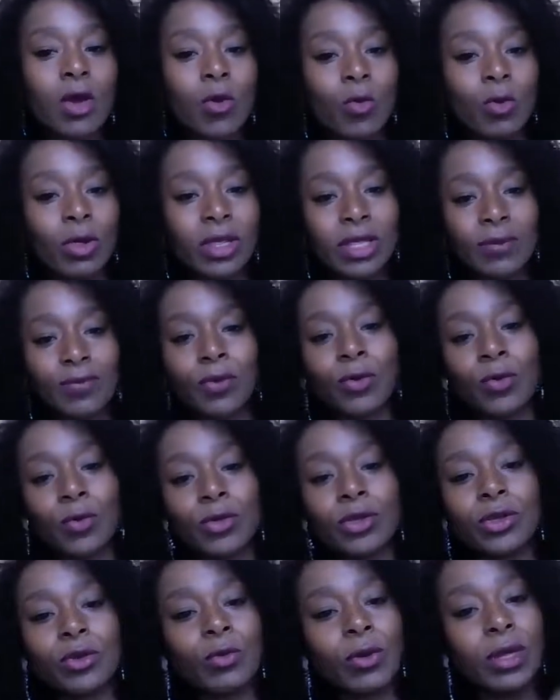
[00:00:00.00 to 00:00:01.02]
will put
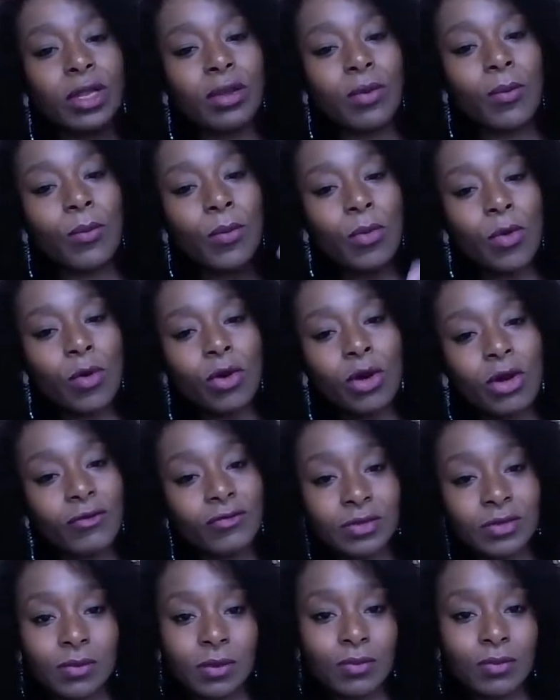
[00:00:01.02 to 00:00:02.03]
you in a more
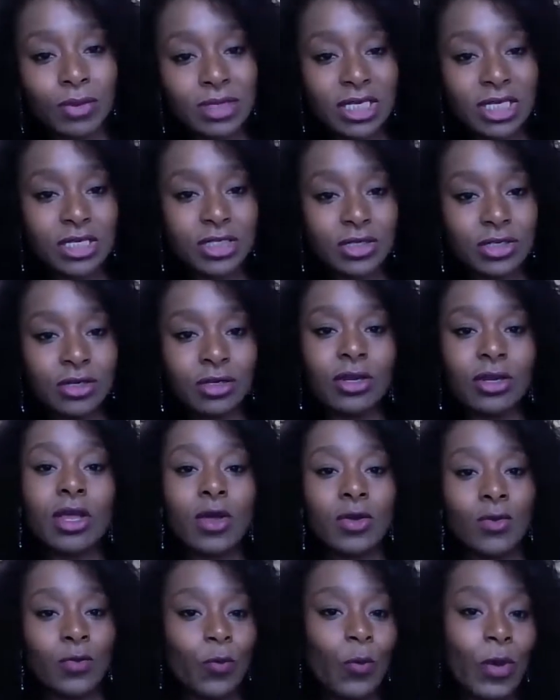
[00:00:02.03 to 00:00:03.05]
comfortable position
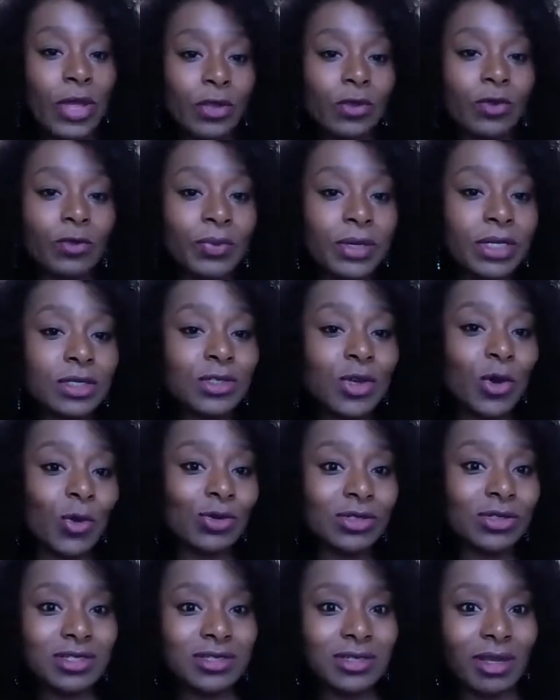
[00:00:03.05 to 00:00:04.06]
when you're being
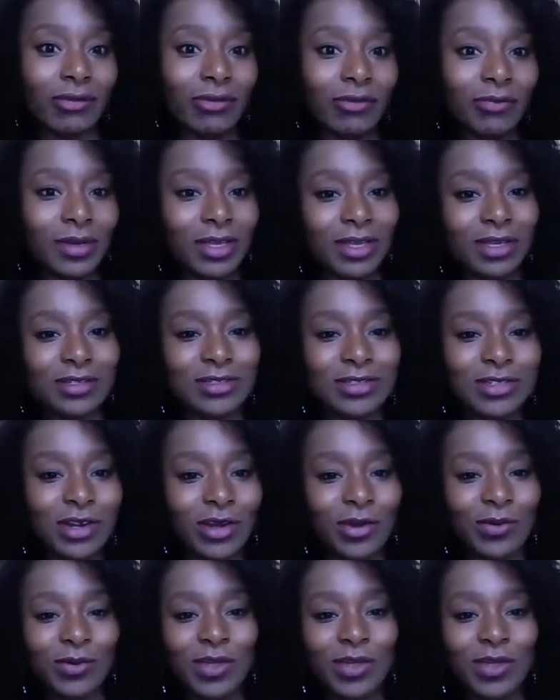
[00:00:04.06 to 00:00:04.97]
told stuff, because